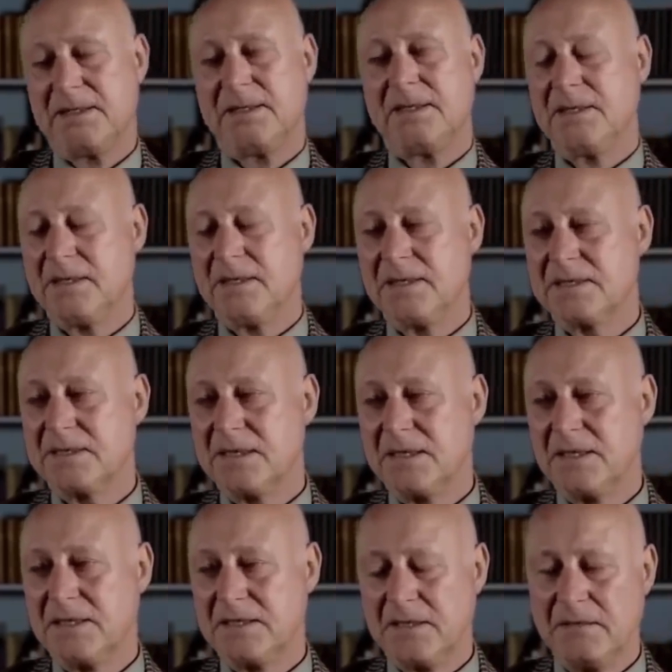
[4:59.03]
And I
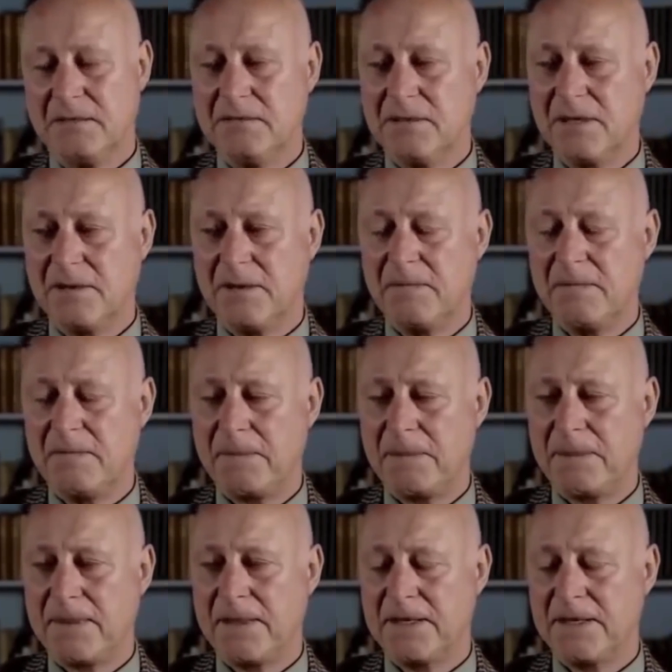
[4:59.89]
said, "I don't know."
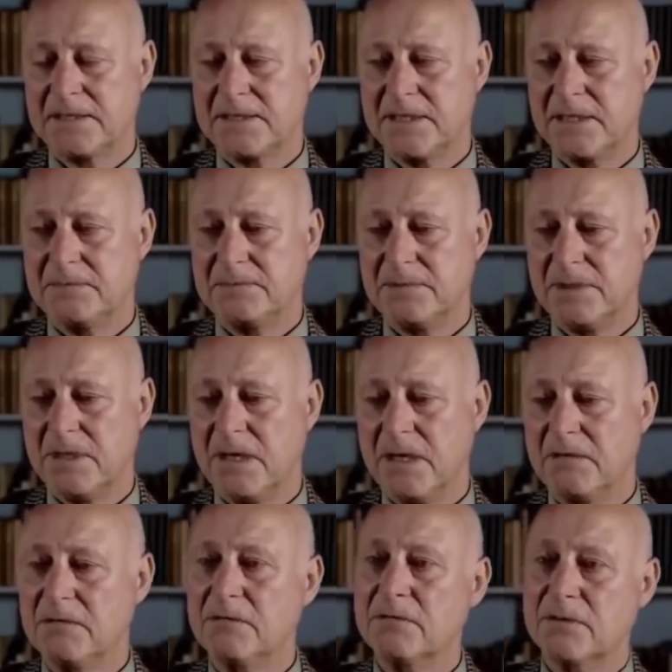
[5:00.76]
I said, "But
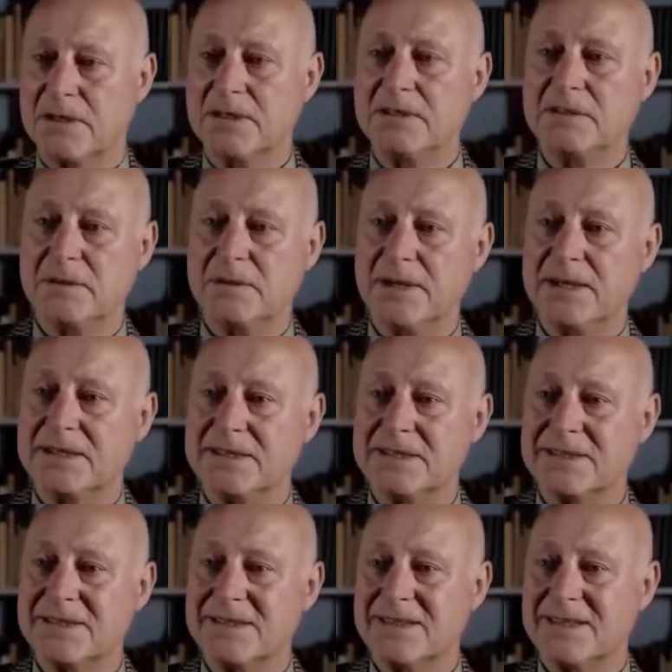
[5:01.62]
I'll look into it."